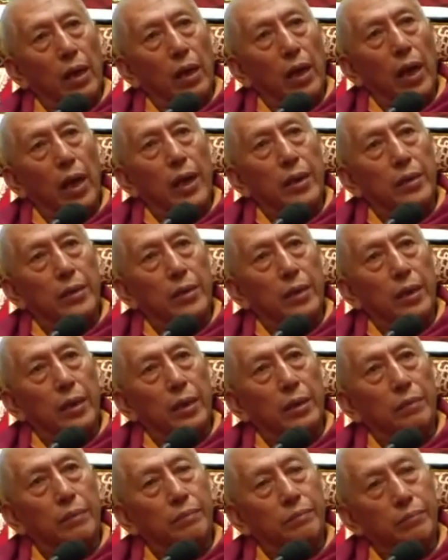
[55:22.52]
And
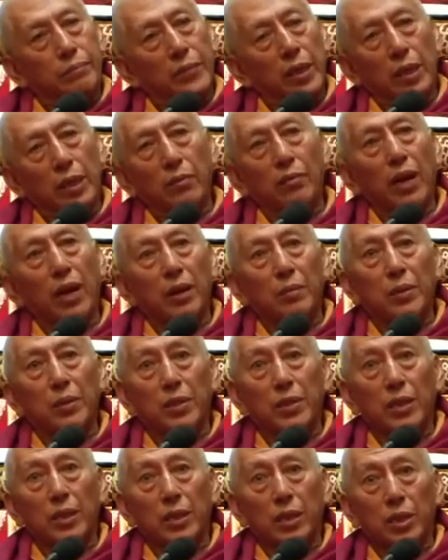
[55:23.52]

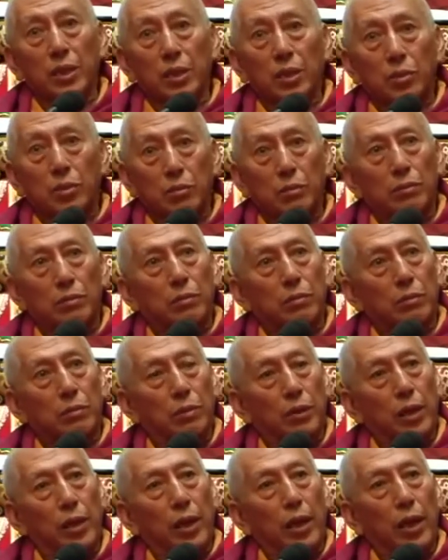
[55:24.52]
environment degradation,
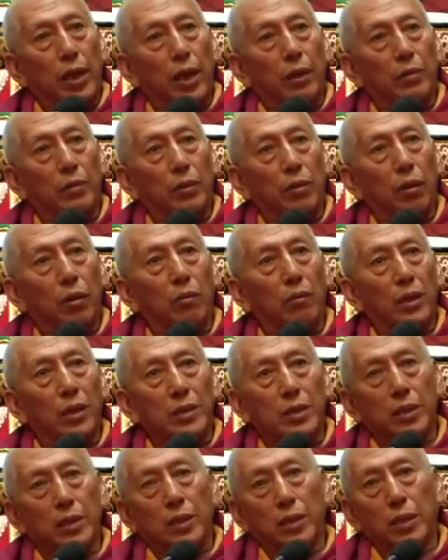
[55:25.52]
having no
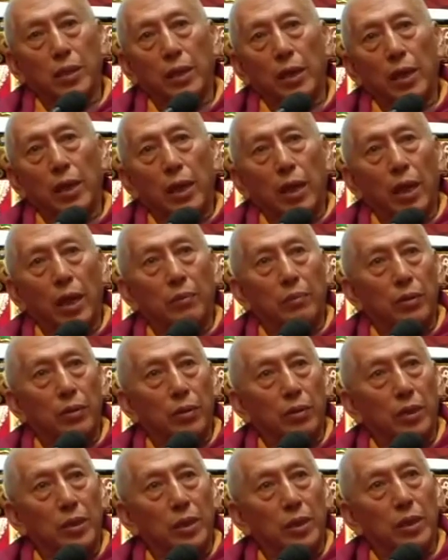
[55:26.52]
water, having
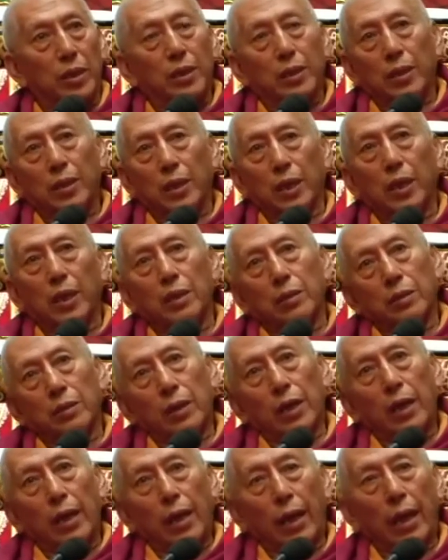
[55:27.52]
no air clean,
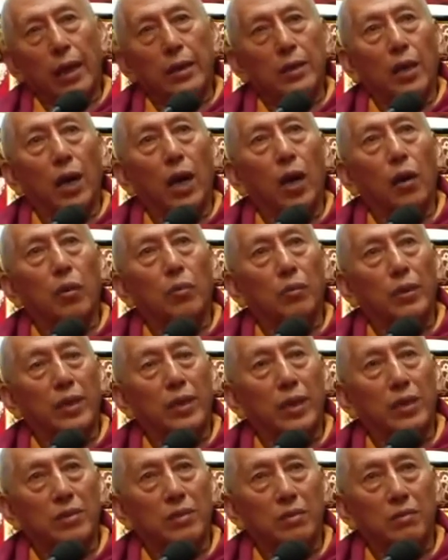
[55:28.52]
and how we
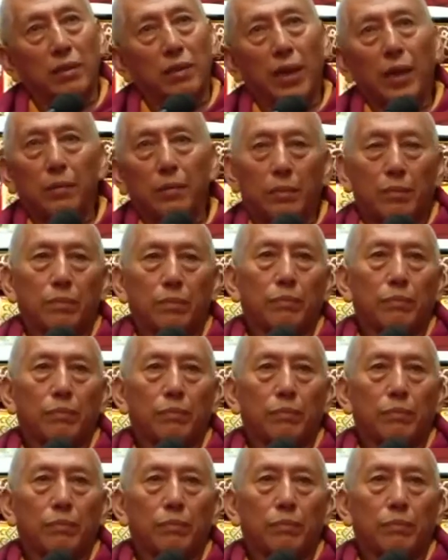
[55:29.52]
can survive.